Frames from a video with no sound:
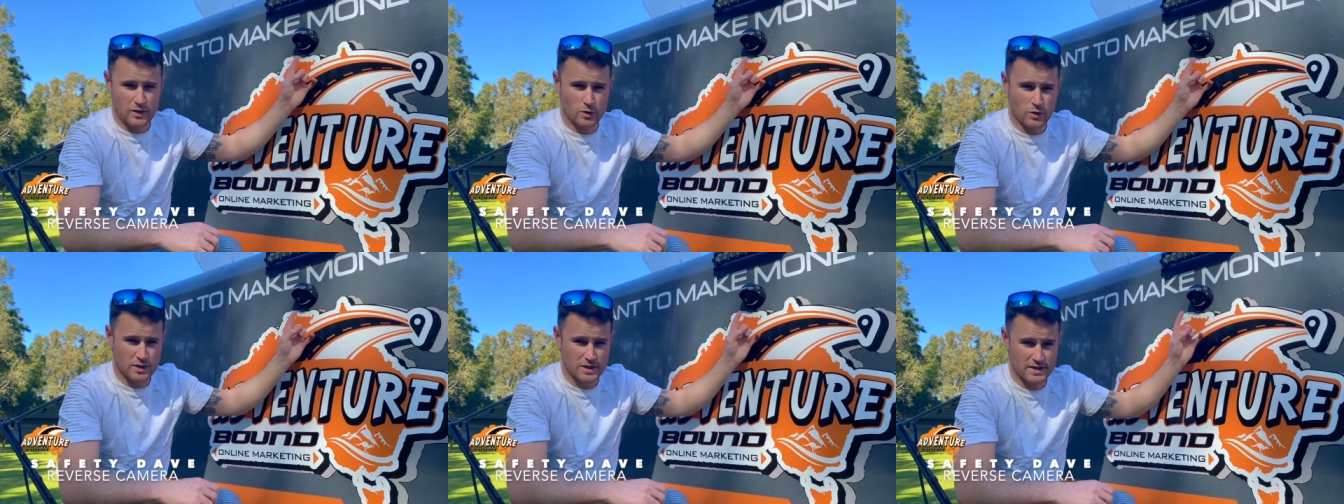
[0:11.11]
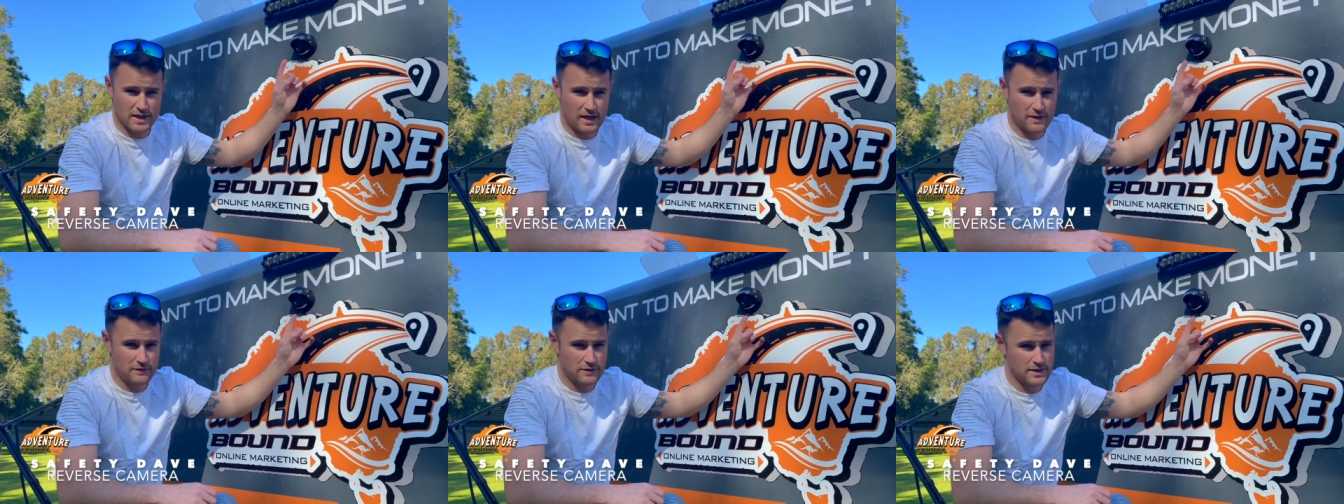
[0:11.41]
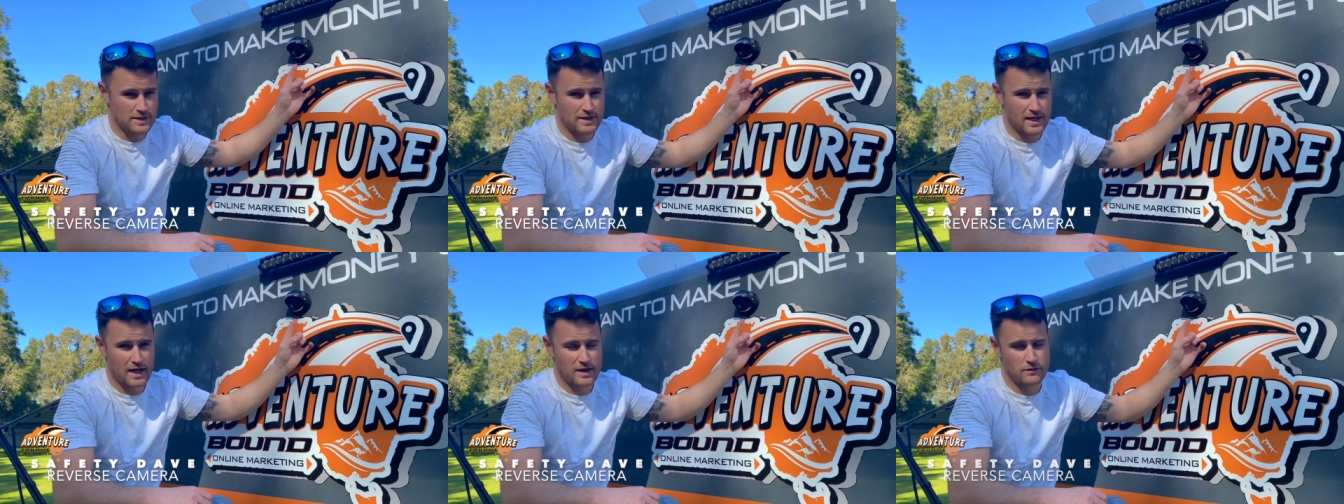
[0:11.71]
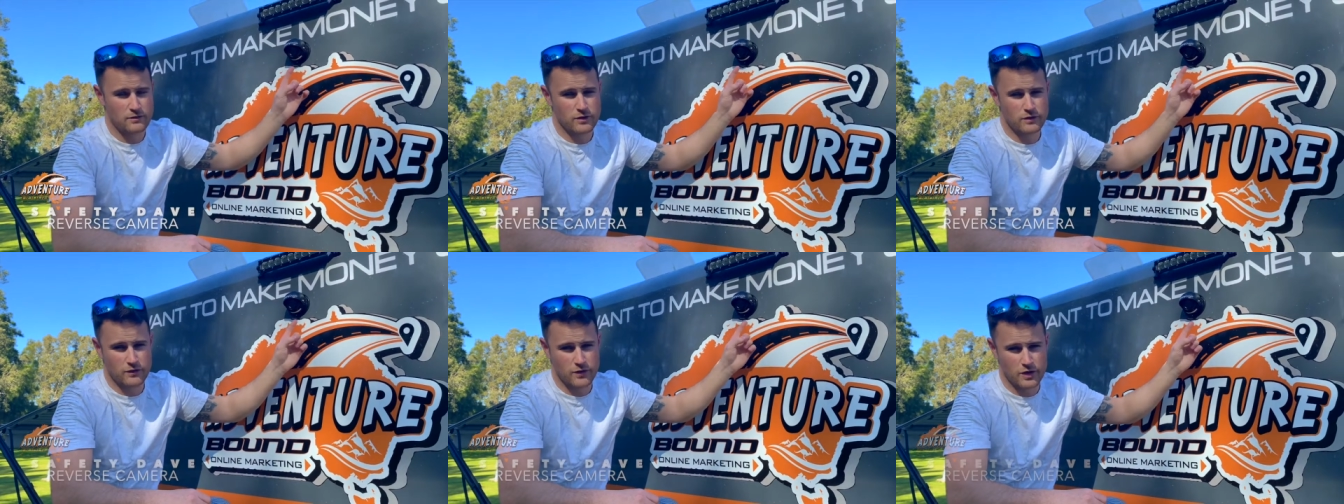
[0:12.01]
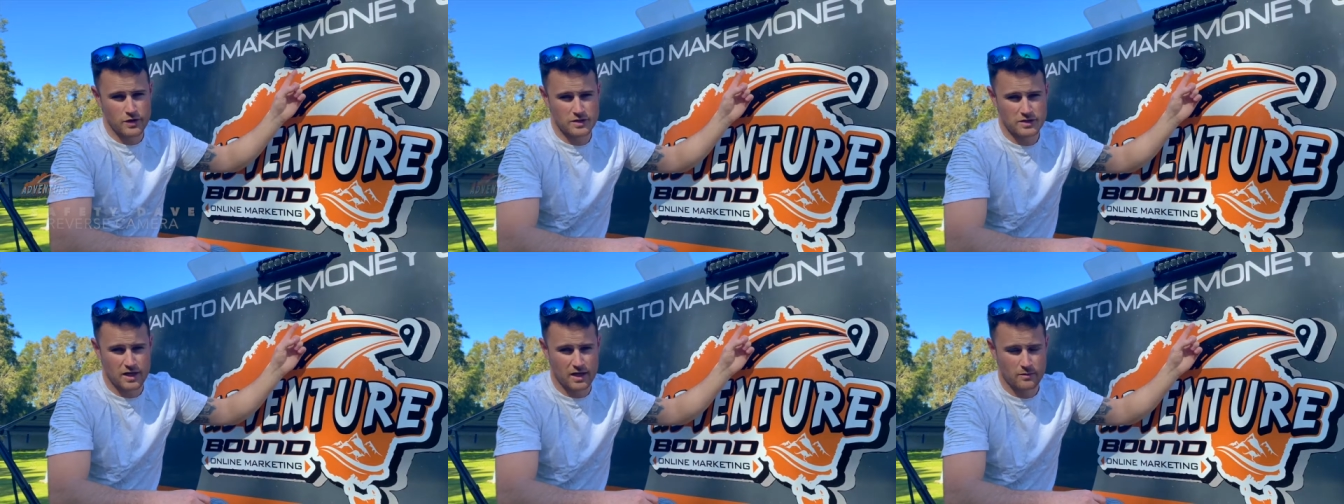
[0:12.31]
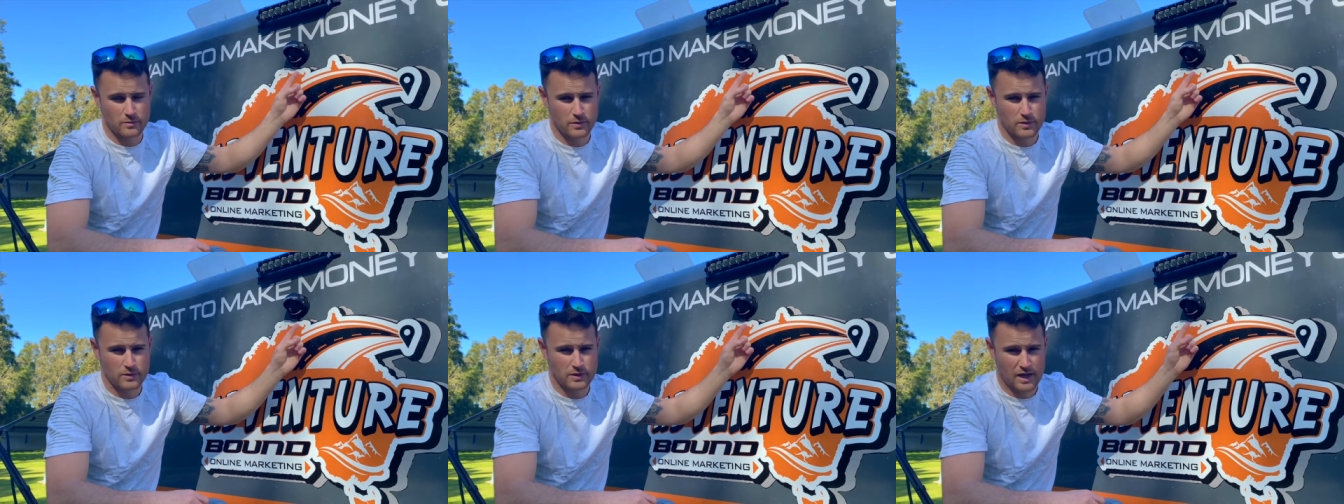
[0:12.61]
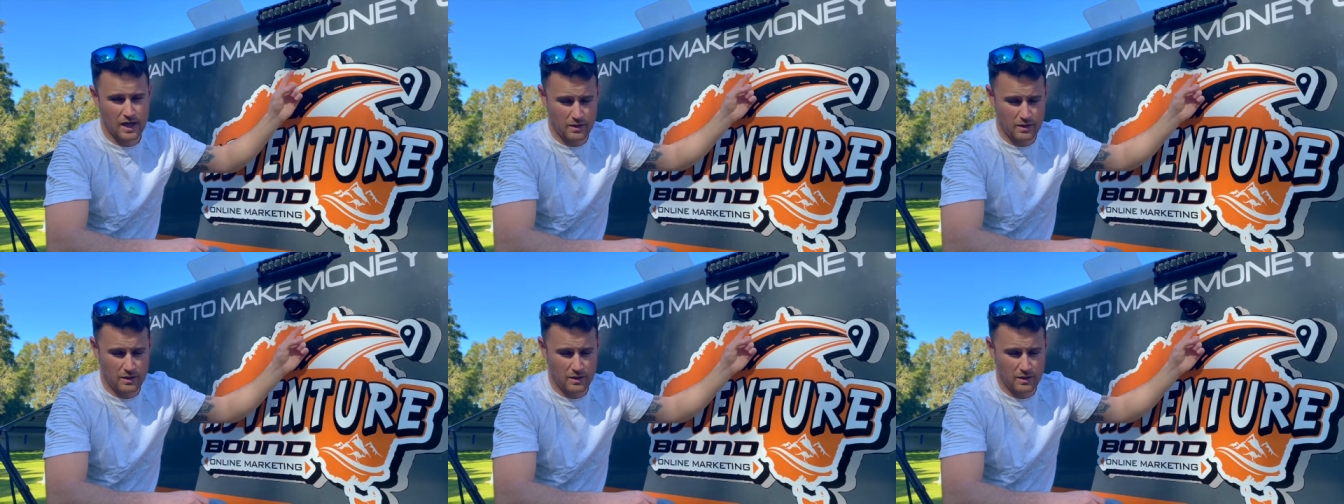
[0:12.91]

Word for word: your Safety Dave reverse cam